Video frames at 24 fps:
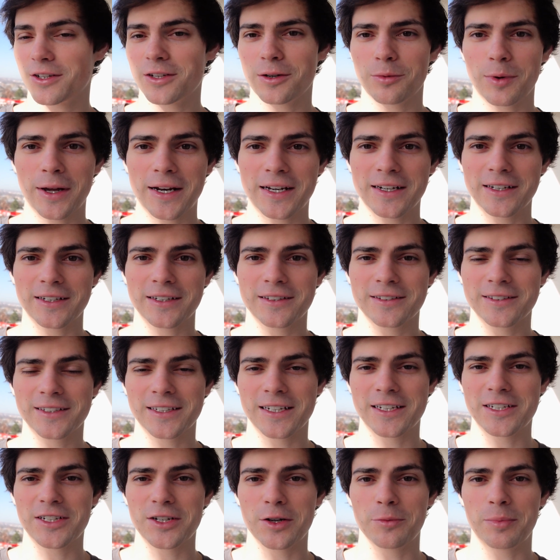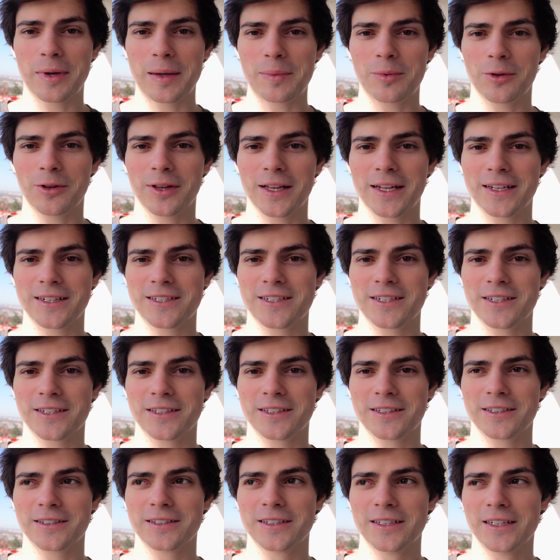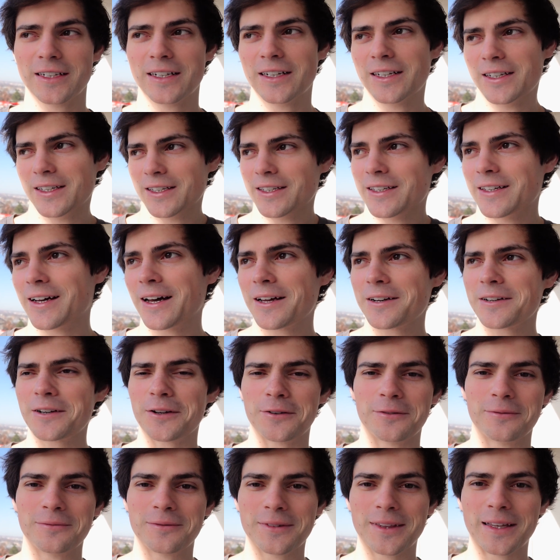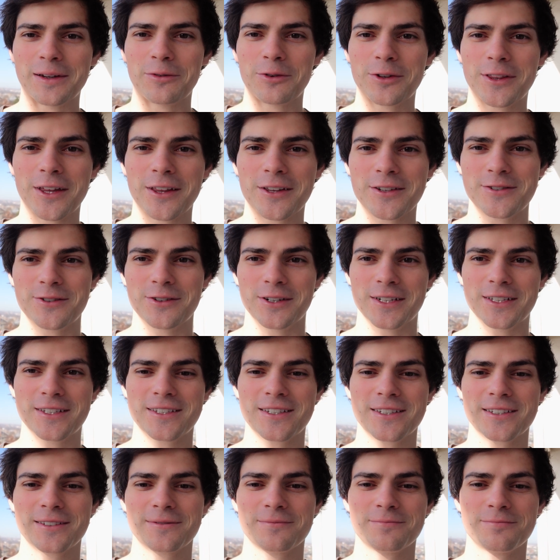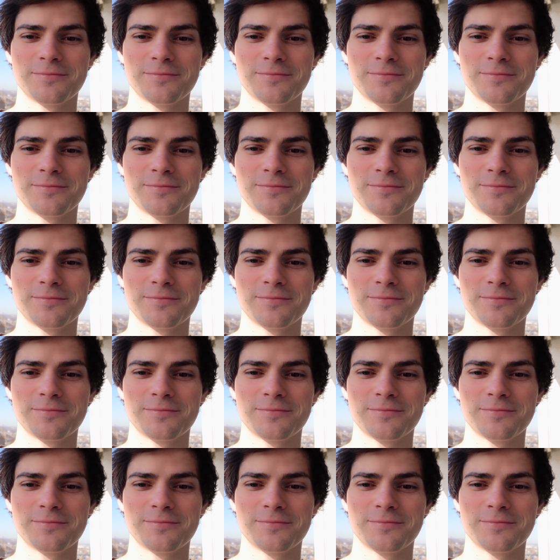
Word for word: Good way to get to know people and to, I don't know, live with other students.